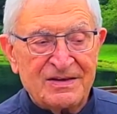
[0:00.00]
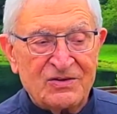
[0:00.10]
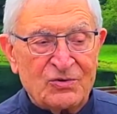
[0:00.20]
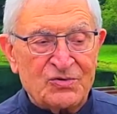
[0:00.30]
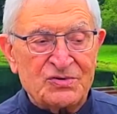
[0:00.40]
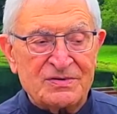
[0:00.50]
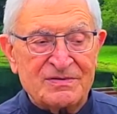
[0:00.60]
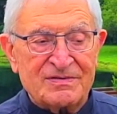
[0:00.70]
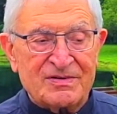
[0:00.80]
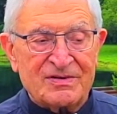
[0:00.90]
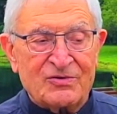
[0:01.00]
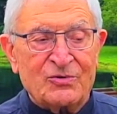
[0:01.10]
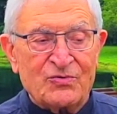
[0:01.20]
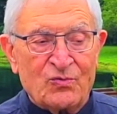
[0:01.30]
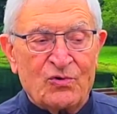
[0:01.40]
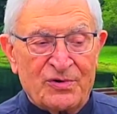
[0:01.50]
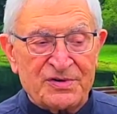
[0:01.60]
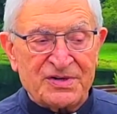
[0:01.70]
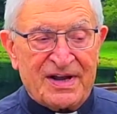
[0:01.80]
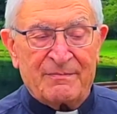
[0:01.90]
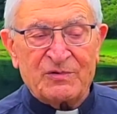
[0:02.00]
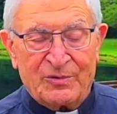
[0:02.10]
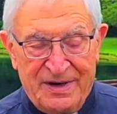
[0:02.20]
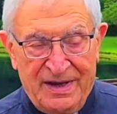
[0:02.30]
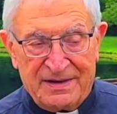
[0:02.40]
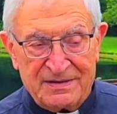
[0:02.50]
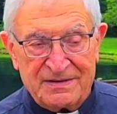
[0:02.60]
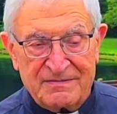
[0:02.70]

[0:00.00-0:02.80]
those good works come to an end.